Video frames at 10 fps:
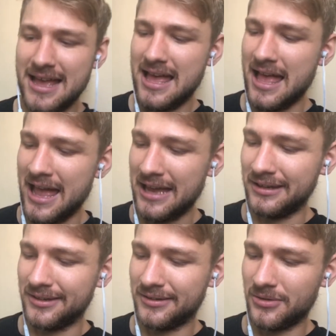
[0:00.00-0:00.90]

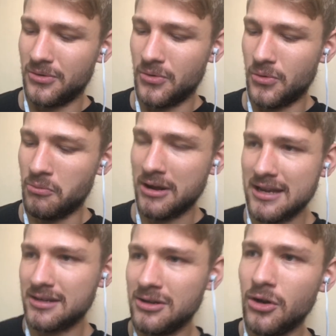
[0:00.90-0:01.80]
And when you
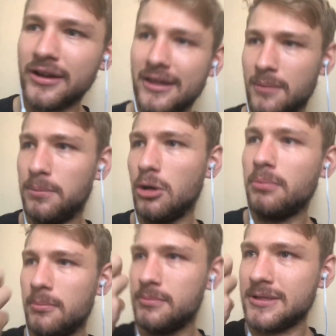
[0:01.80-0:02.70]
actually look at the
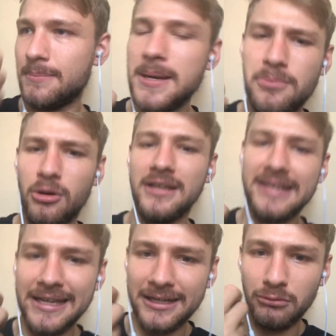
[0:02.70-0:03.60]
problems that people are
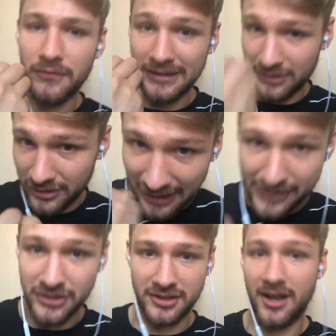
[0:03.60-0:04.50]
dealing with in today's
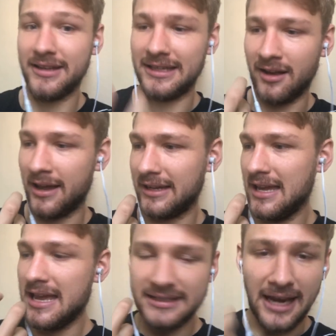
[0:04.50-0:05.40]
society, like
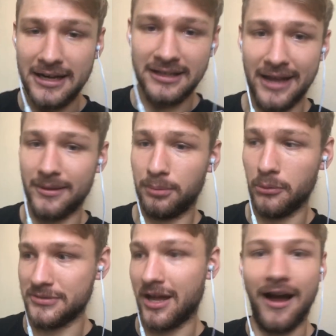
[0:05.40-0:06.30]
day to day, the
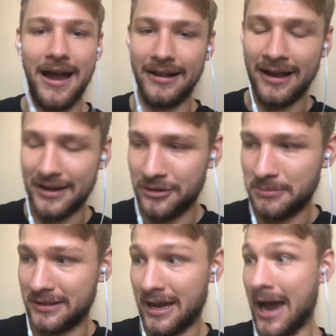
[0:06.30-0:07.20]
problems that
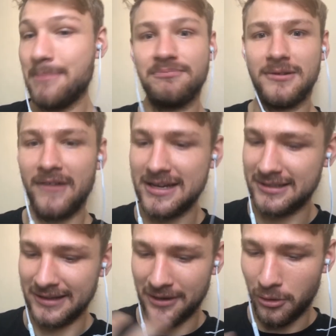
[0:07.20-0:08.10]
I'm facing,
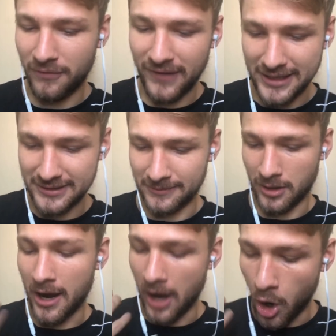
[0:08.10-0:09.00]
that you're facing,
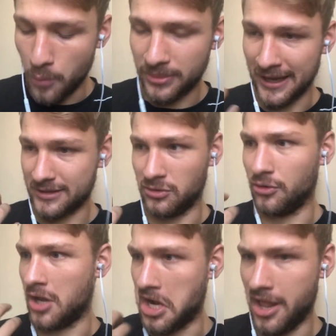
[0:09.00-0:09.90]
I hope that it's not
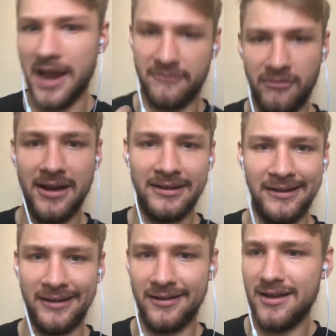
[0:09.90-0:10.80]
the
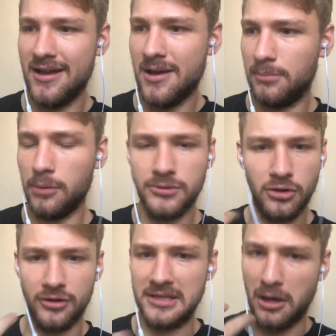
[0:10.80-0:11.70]
life-threatening problems to
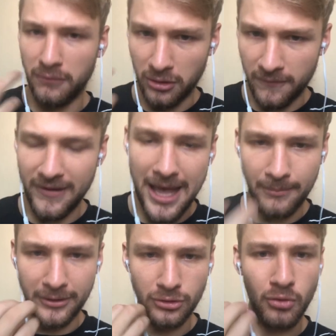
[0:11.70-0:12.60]
yourself or the
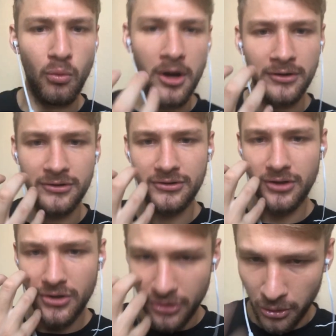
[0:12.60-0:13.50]
families or the ones
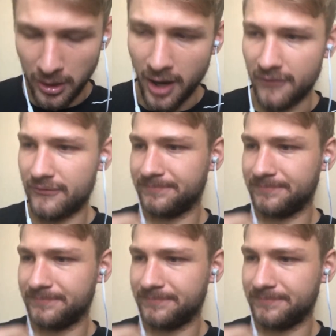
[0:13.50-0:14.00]
you love.